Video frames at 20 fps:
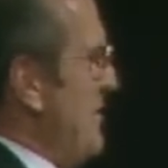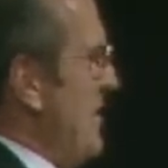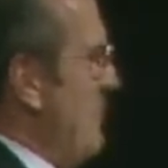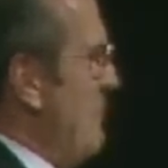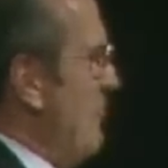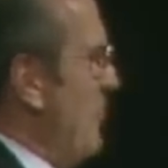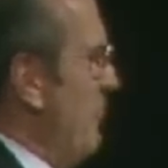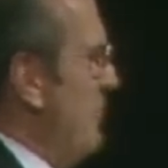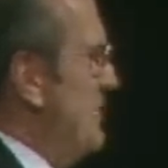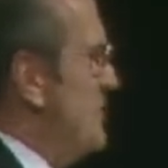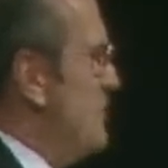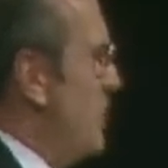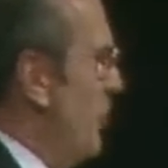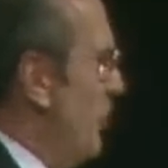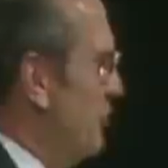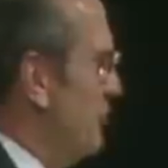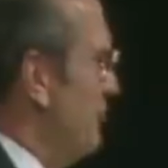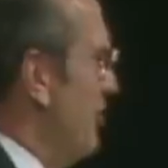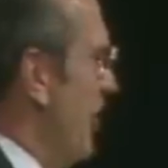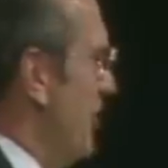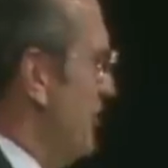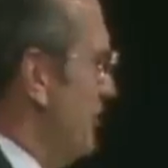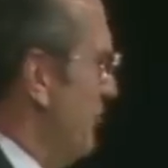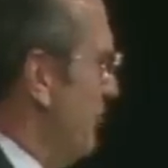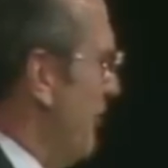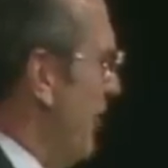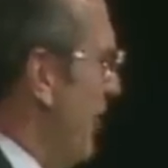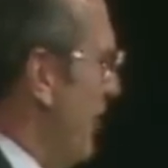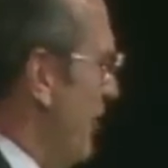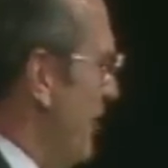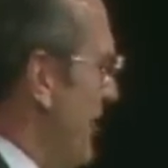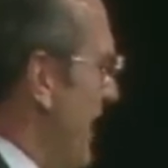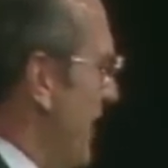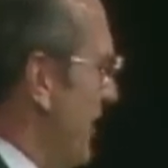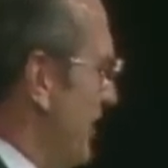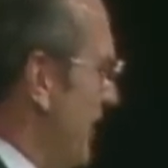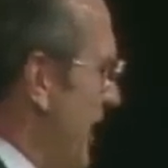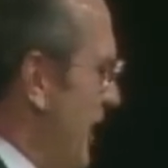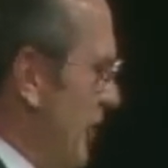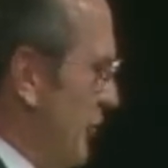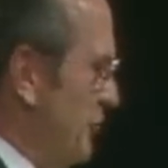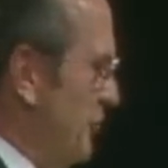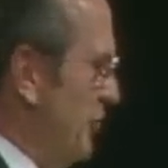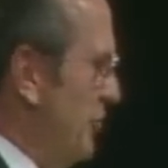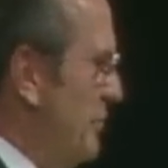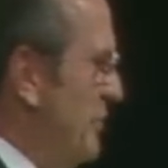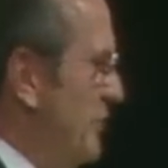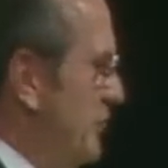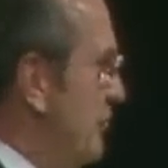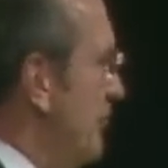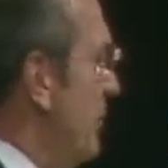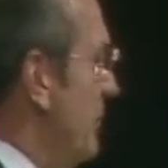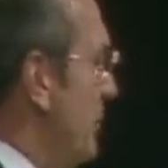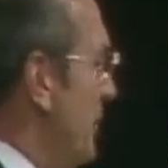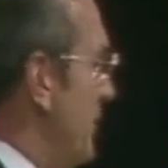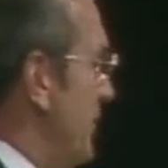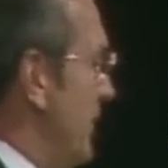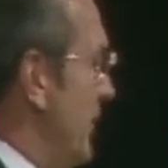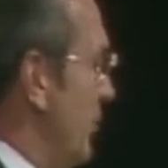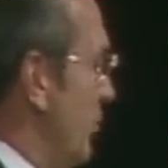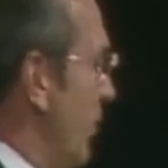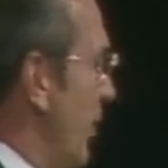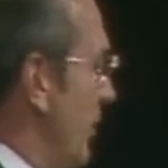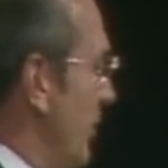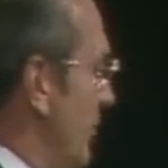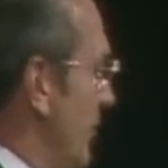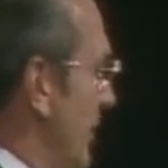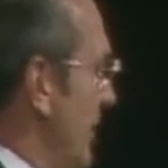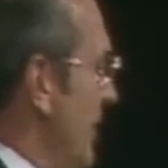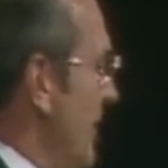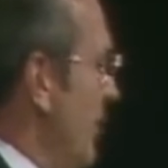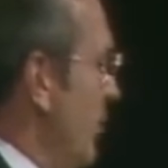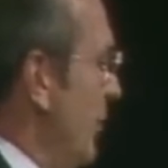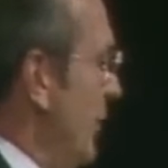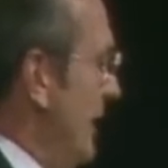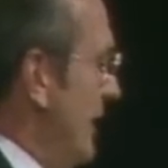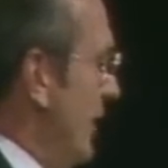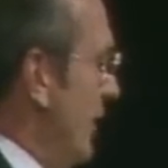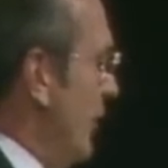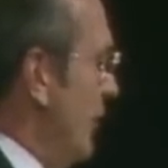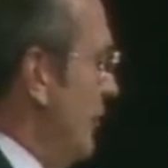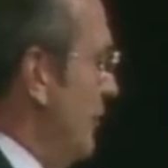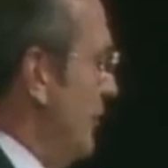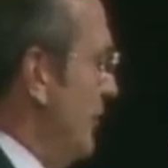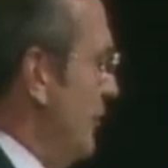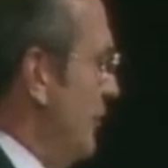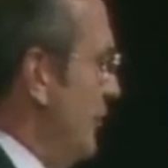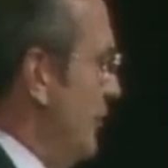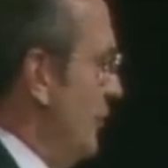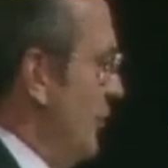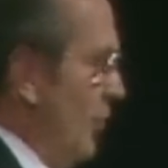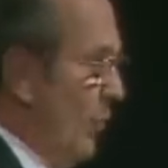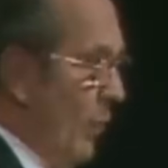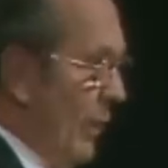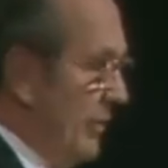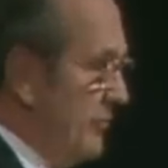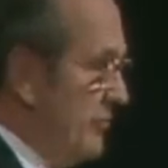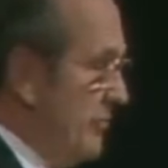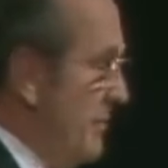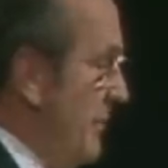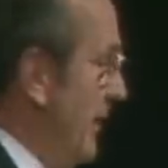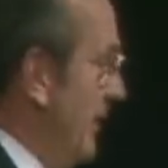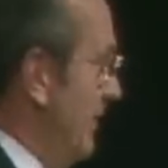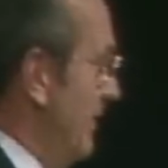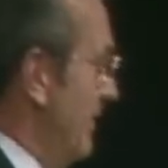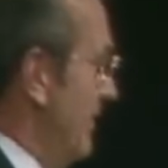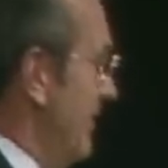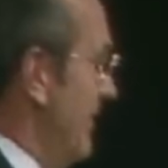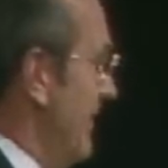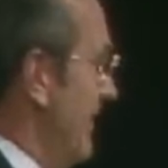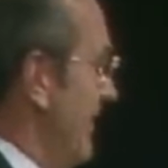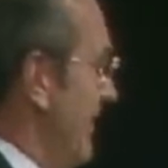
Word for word: But we chose not to follow that counsel, but simply did what we'd learned to do once a month.